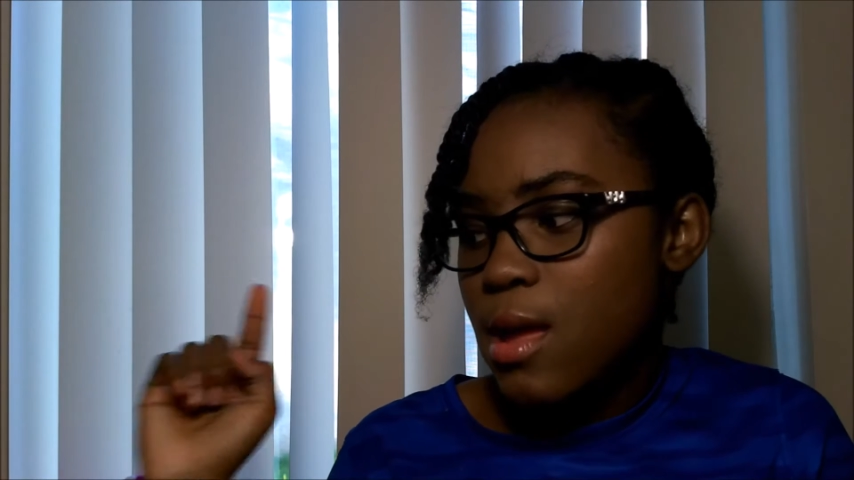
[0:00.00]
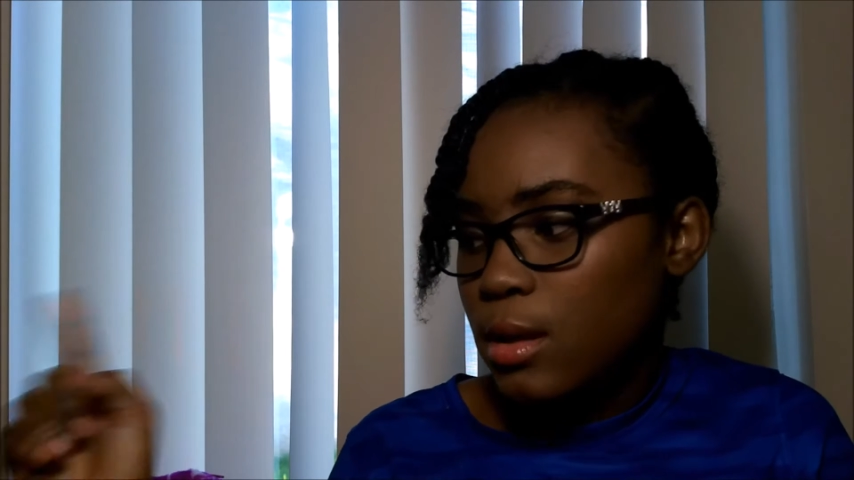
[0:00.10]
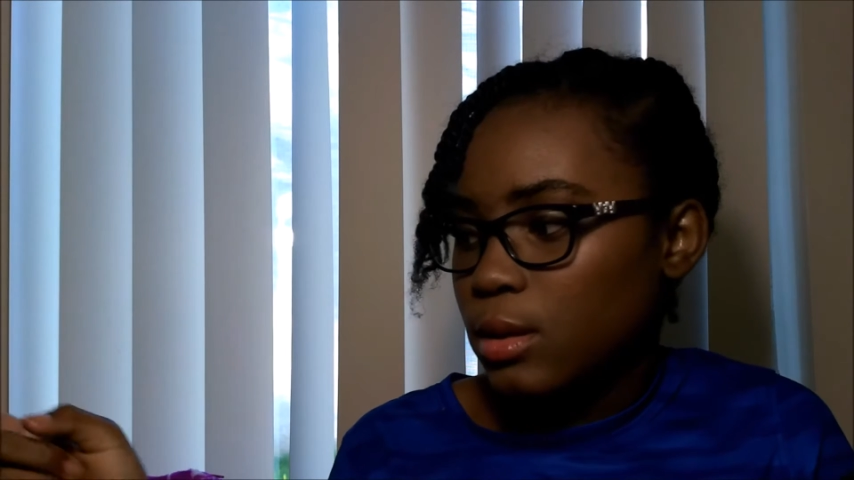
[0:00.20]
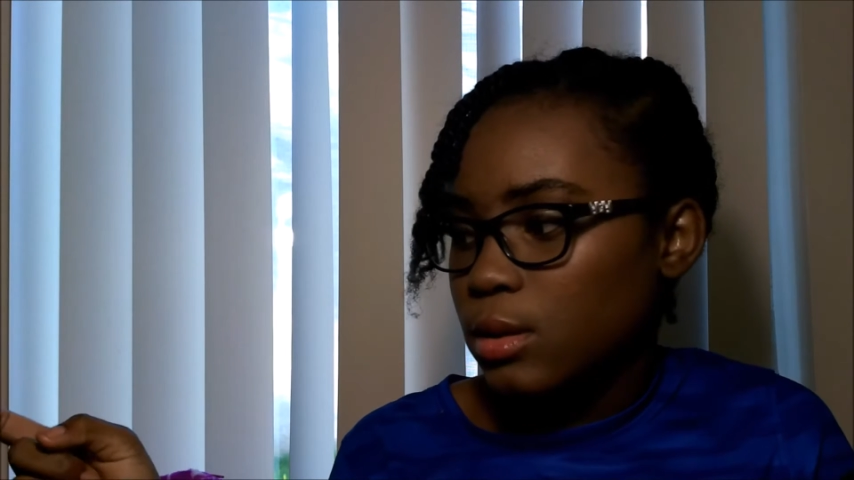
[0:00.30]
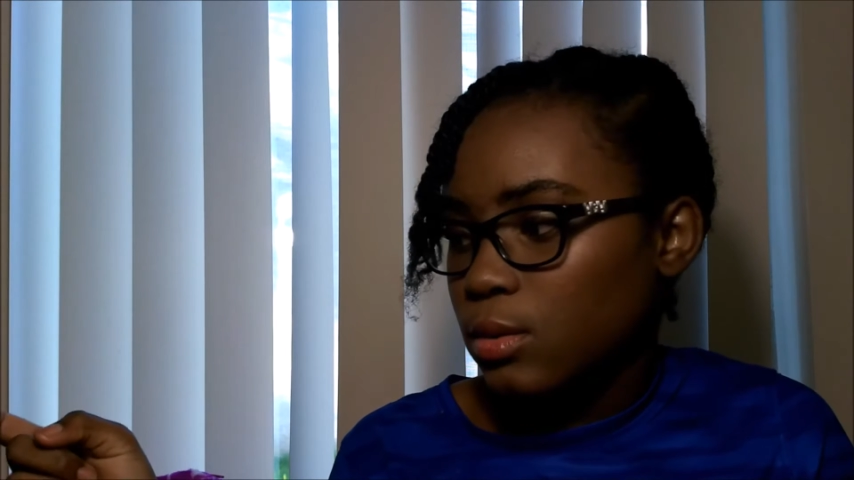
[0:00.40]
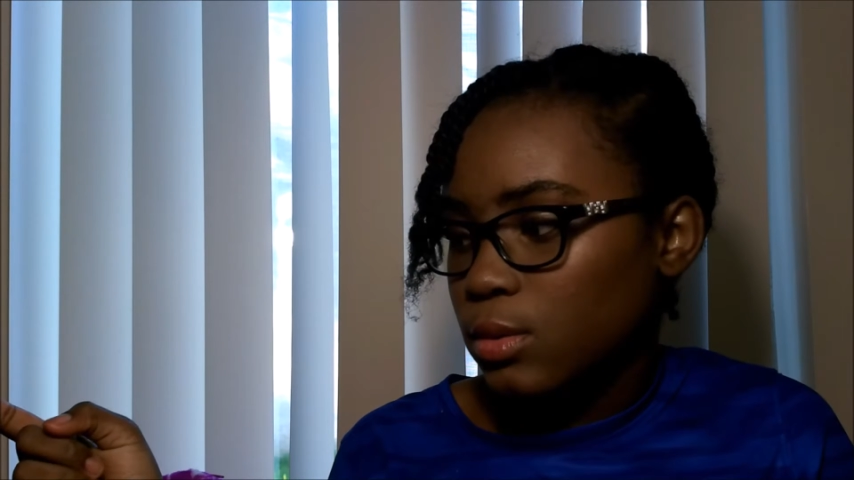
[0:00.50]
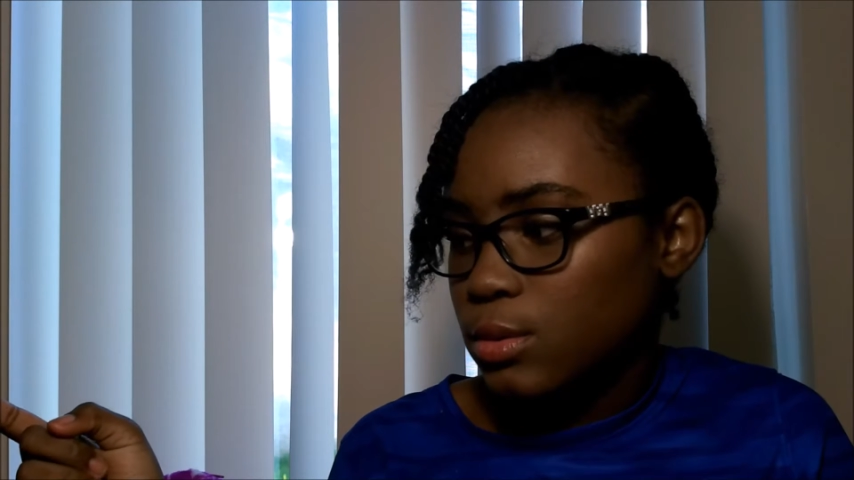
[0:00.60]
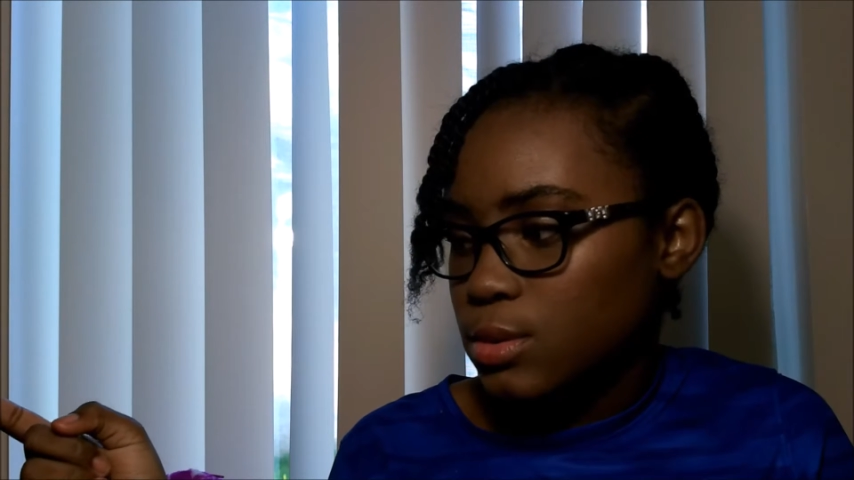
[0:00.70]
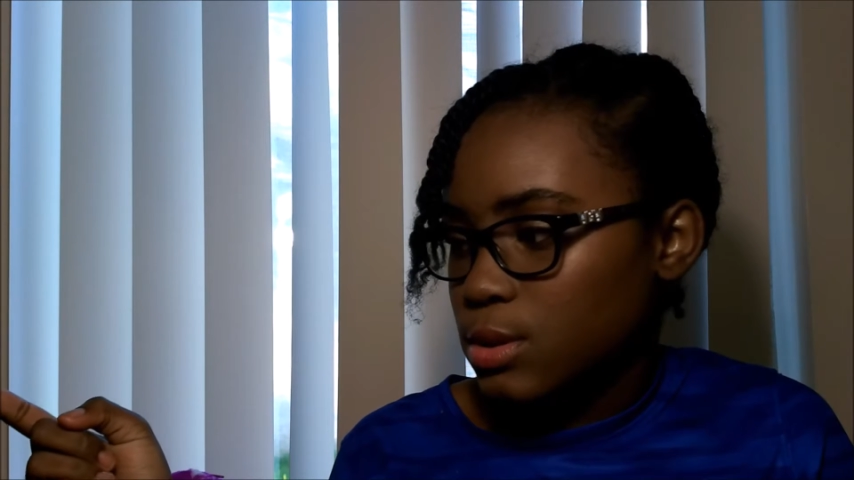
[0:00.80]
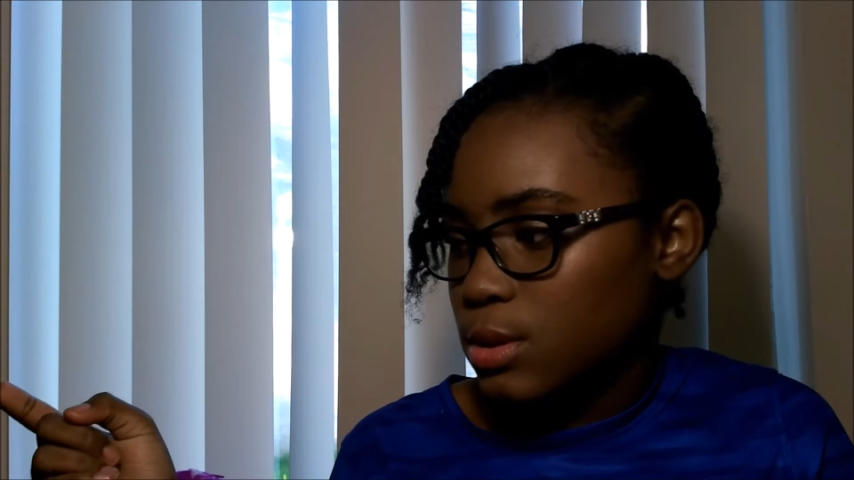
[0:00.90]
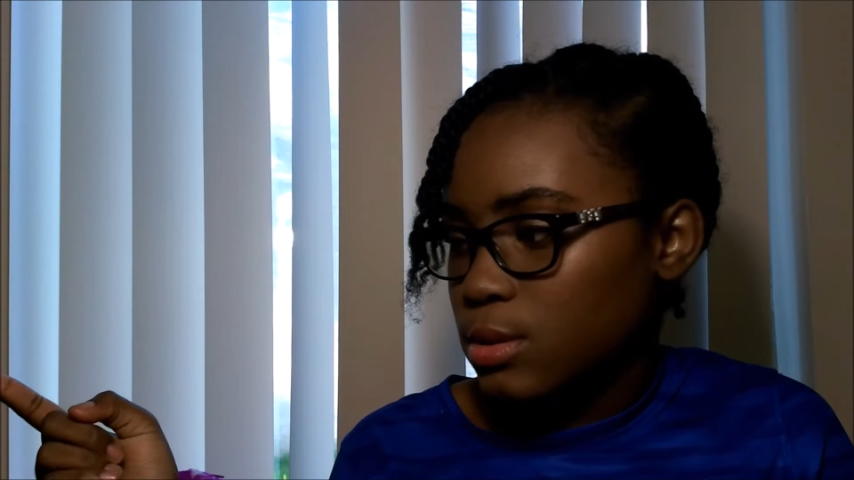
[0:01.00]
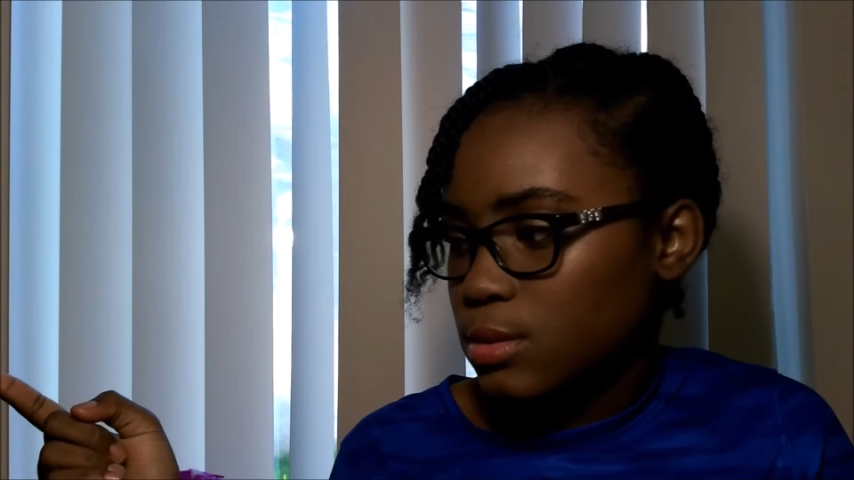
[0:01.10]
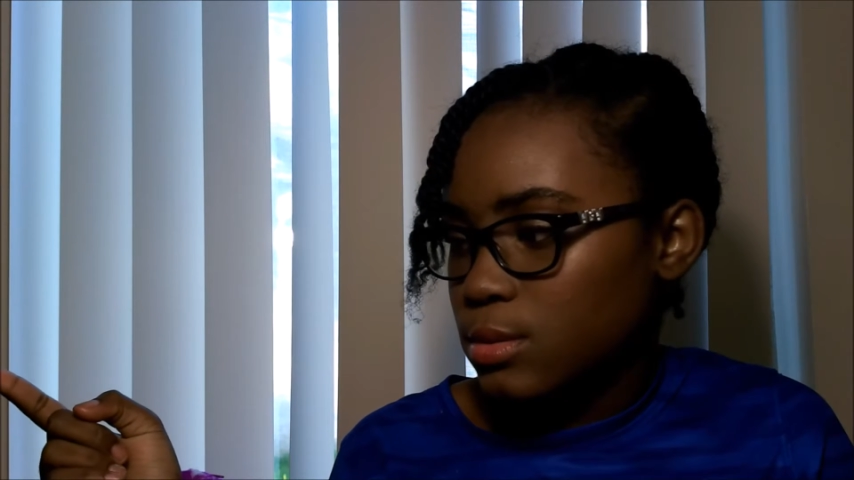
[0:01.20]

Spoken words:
and I don't use it.